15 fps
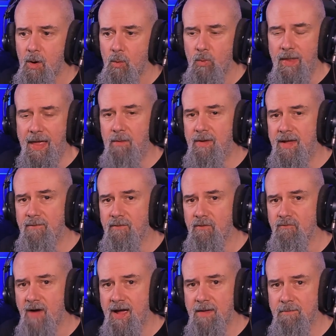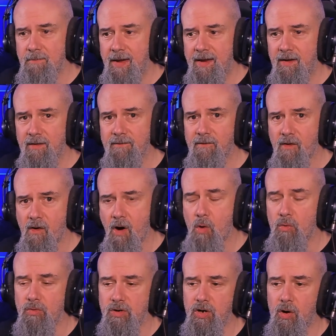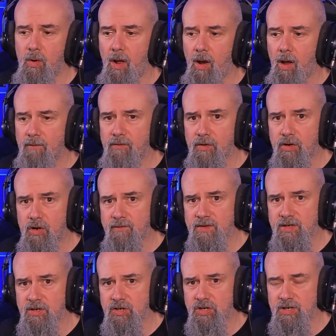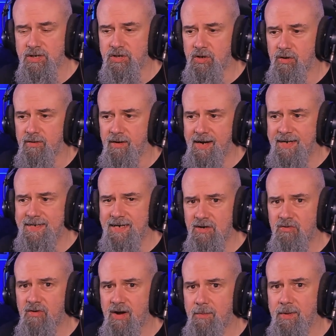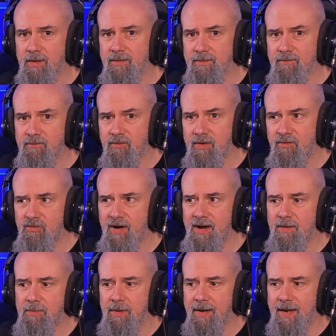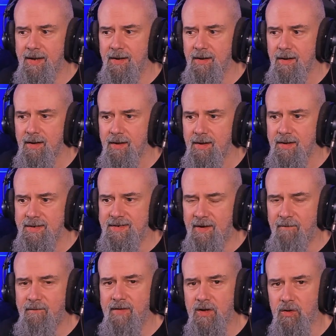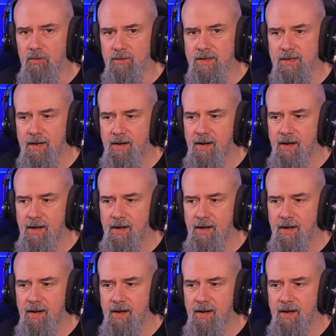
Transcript: Without even writing many of her own, you know, a lot of the covers that she's done, it's incredibly difficult.